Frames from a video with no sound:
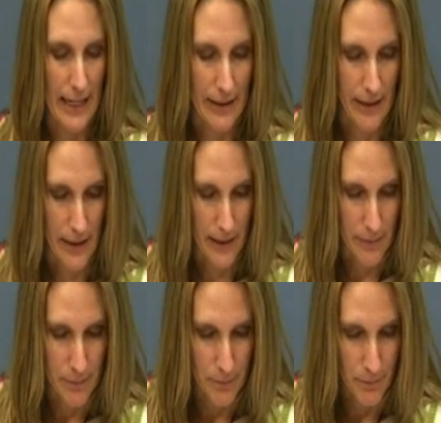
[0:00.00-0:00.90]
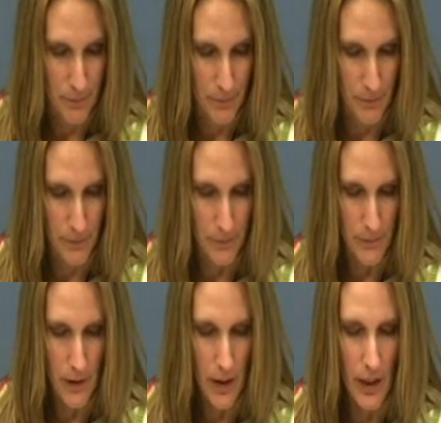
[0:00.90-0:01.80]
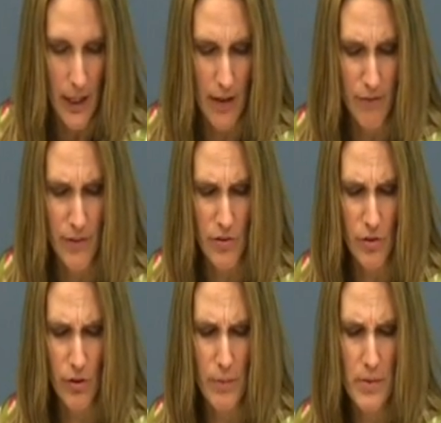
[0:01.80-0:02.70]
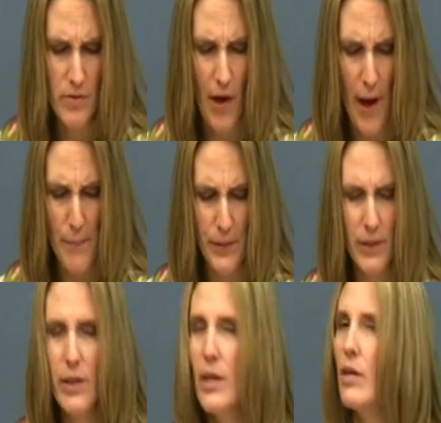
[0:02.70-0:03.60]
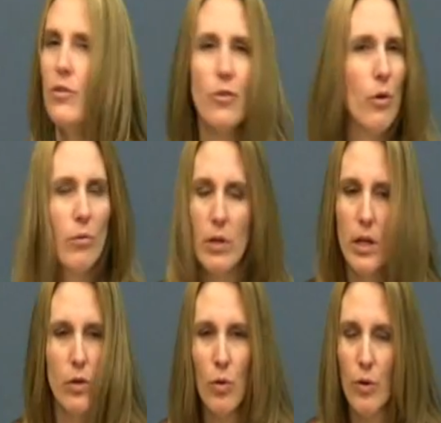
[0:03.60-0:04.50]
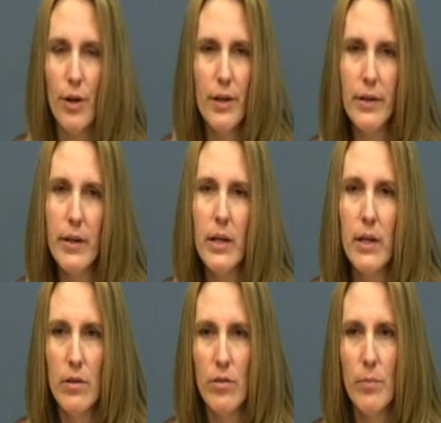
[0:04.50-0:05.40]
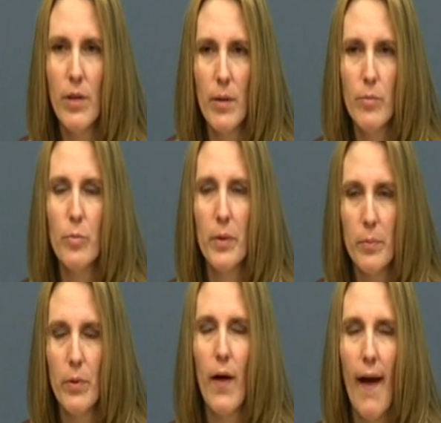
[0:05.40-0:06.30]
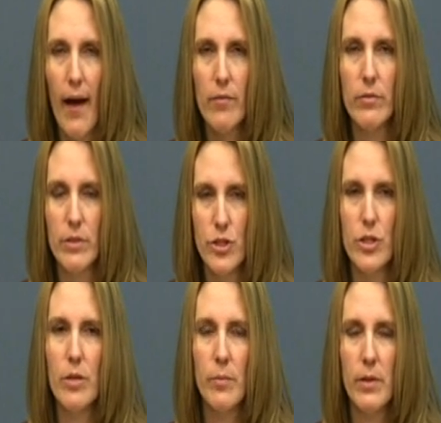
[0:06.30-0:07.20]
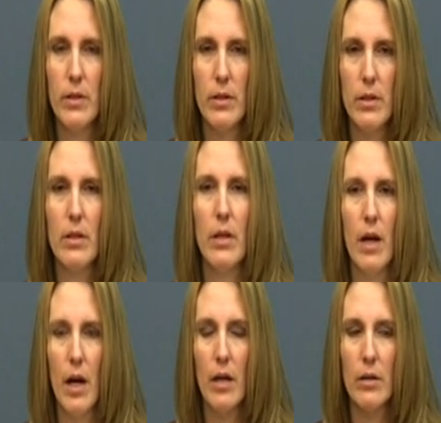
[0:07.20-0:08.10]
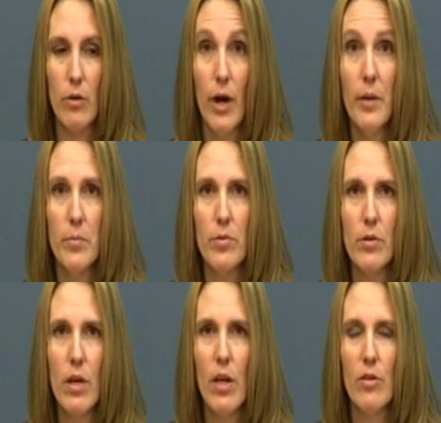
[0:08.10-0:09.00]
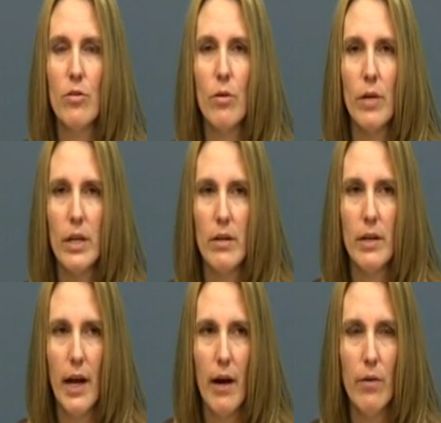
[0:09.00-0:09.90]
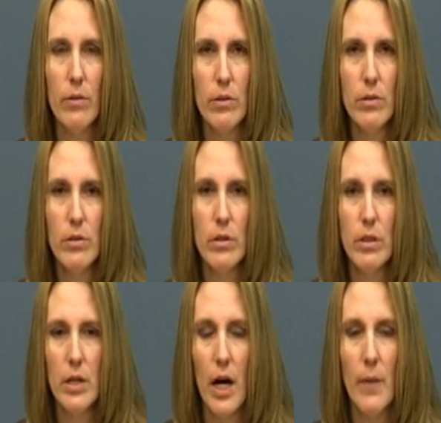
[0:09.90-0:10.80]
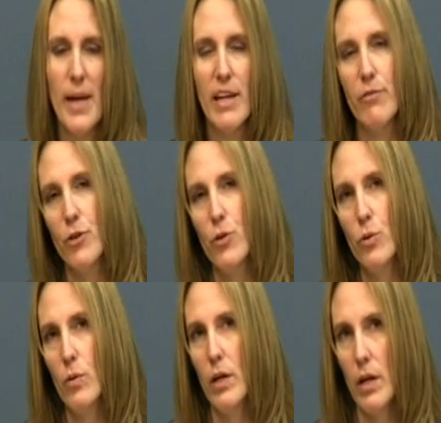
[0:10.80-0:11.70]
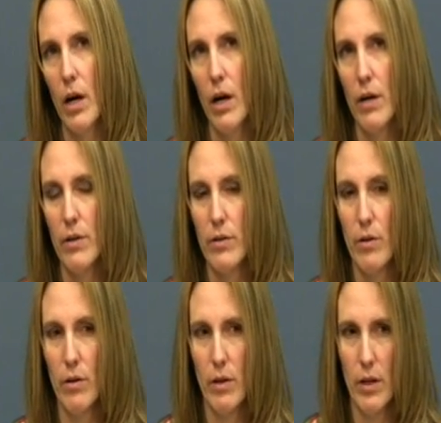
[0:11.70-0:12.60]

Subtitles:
that idea. If disagreements happen, don't ignore it. Sometimes people have legitimate gripes. So hear it out. And if you are